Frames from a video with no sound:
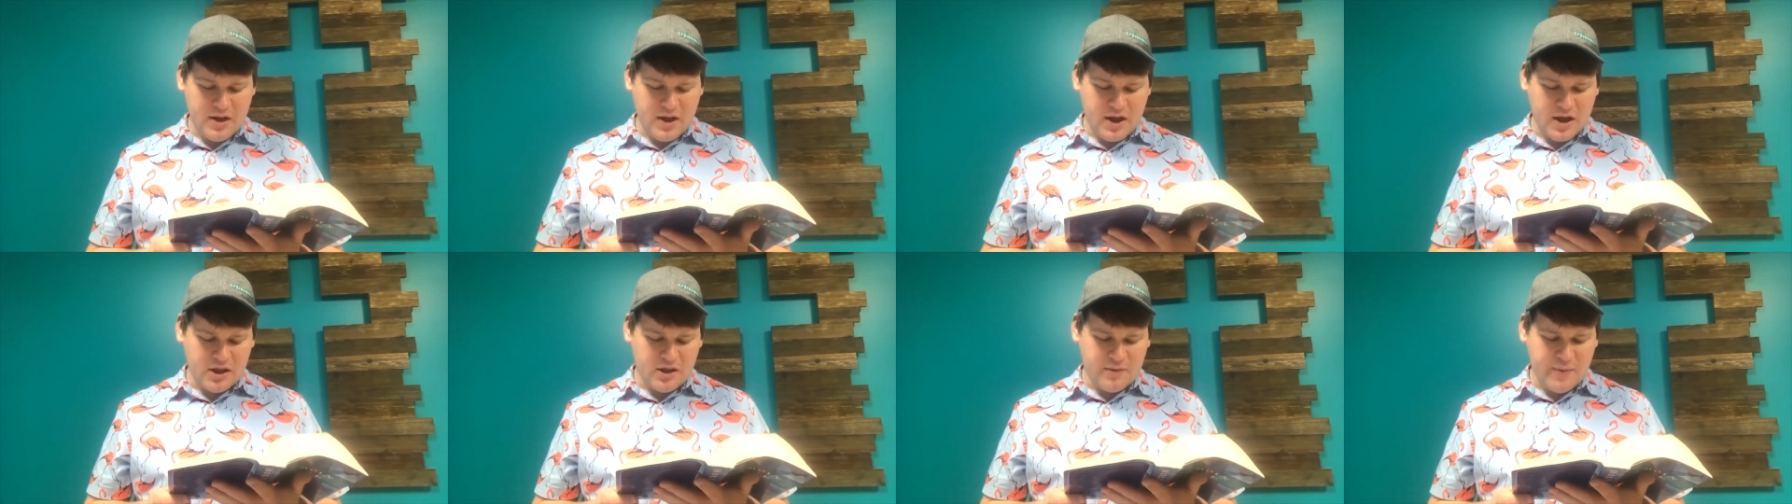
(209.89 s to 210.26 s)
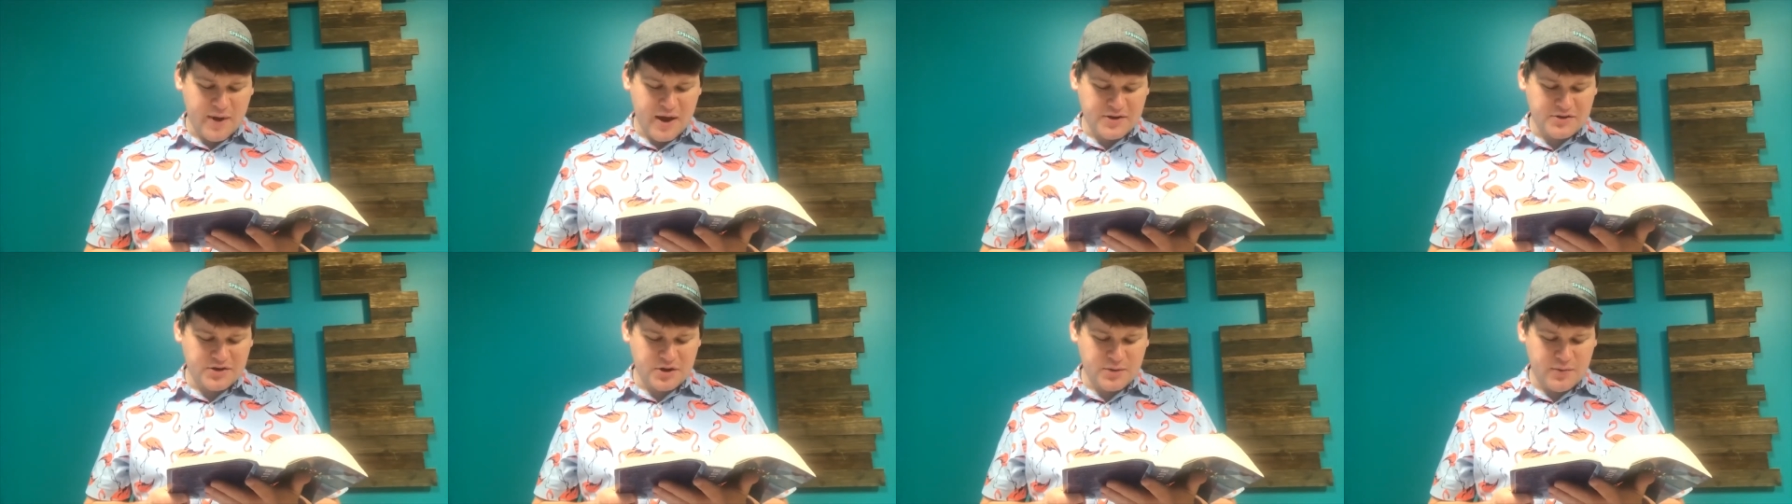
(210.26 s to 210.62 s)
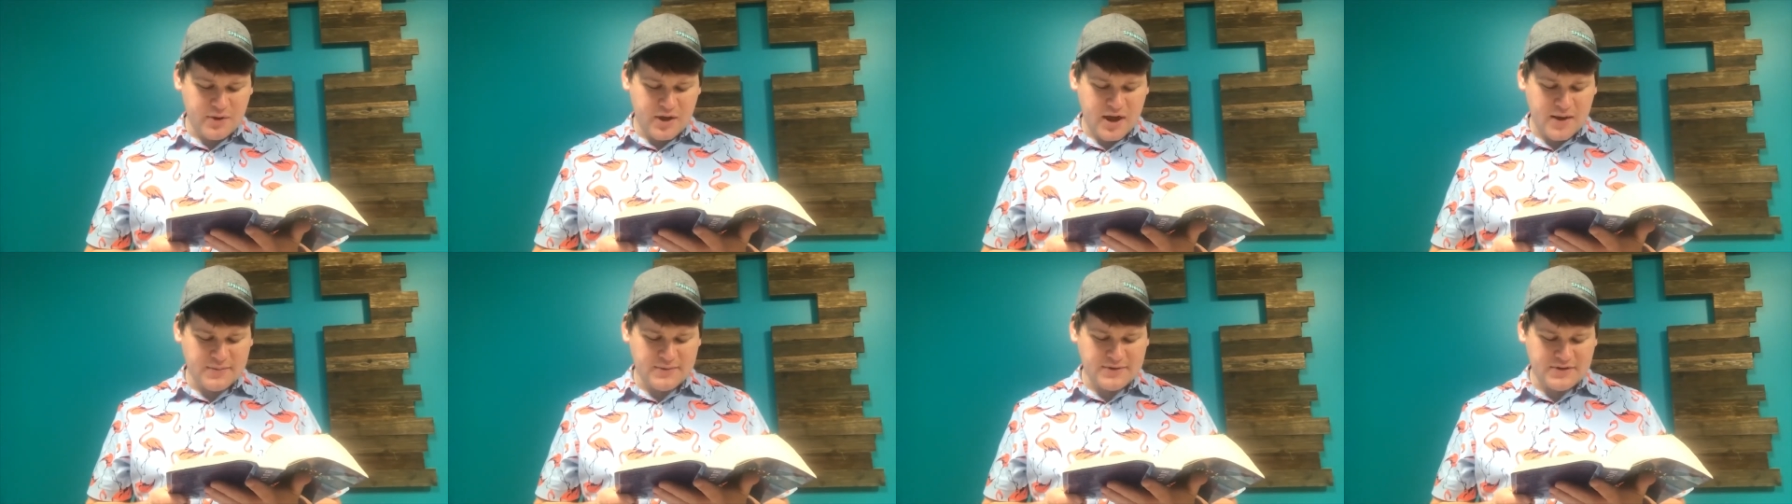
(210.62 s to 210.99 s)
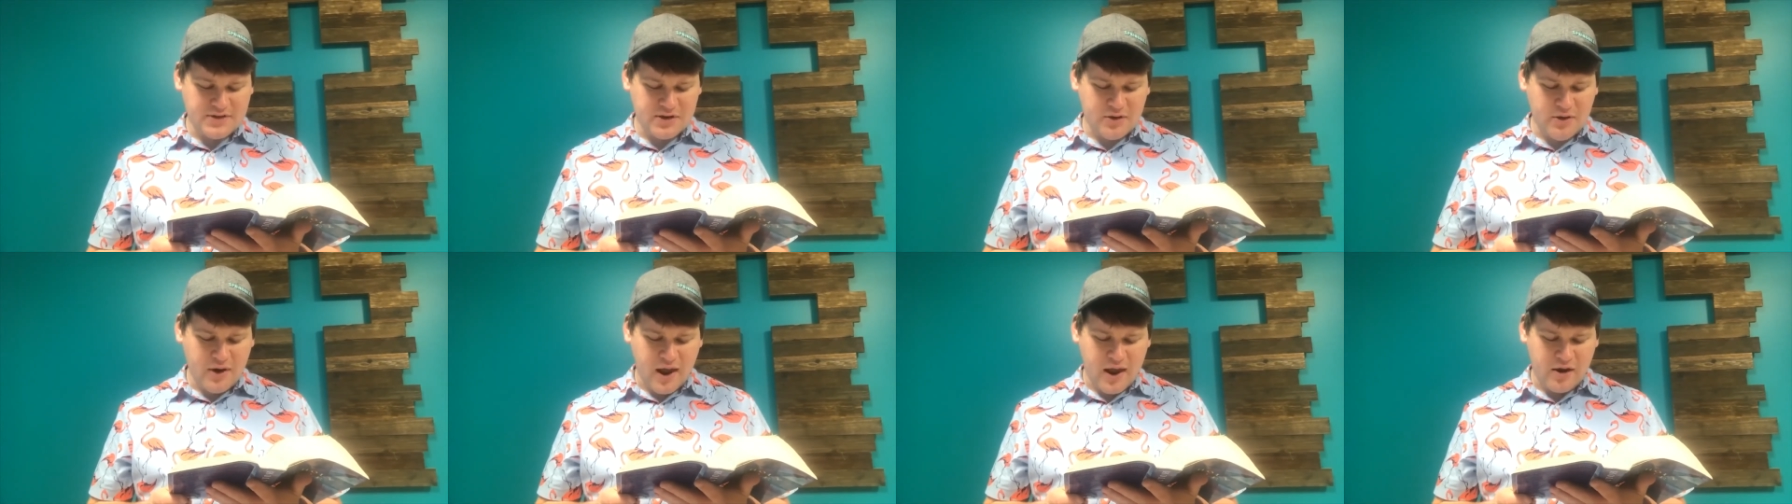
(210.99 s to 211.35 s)
and the master became
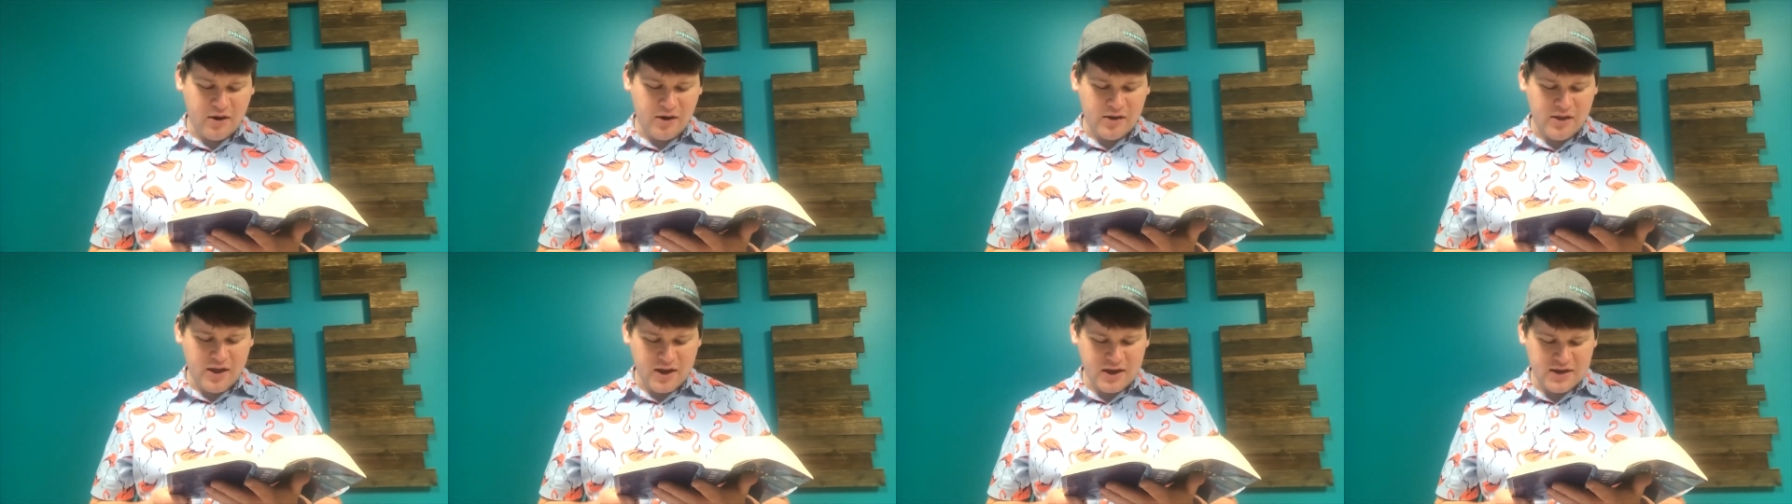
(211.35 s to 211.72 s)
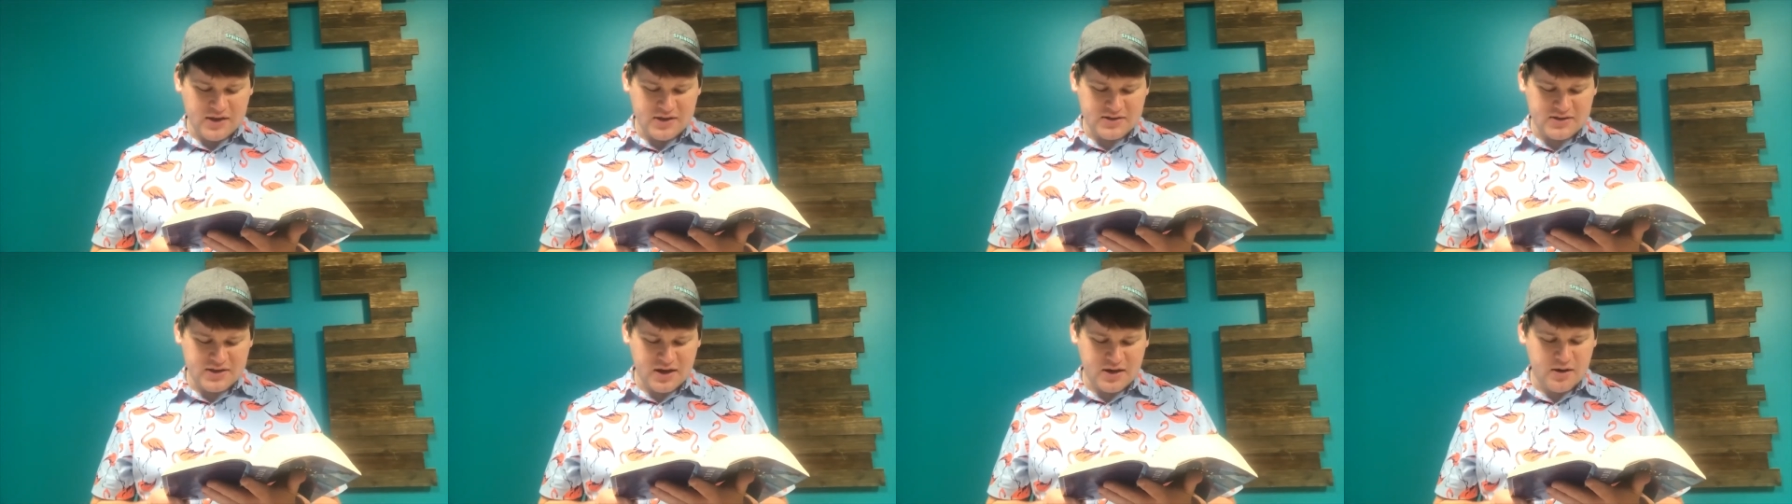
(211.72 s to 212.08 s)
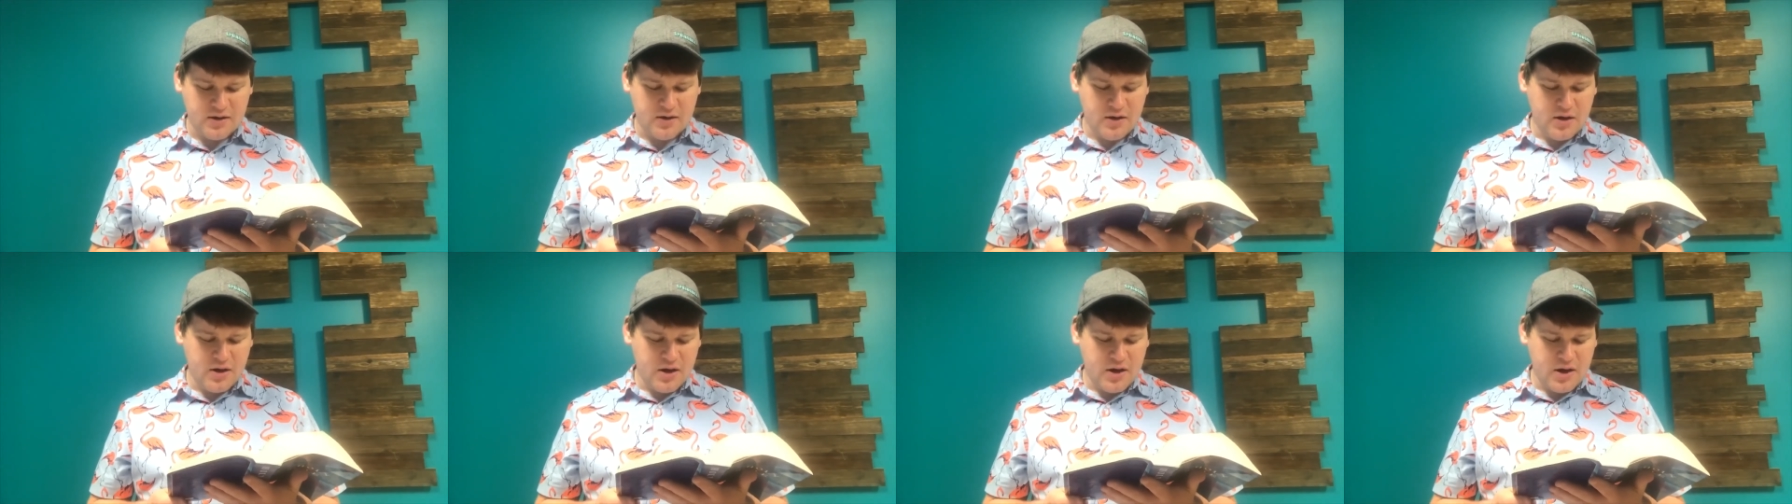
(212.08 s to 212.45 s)
so angry that he said,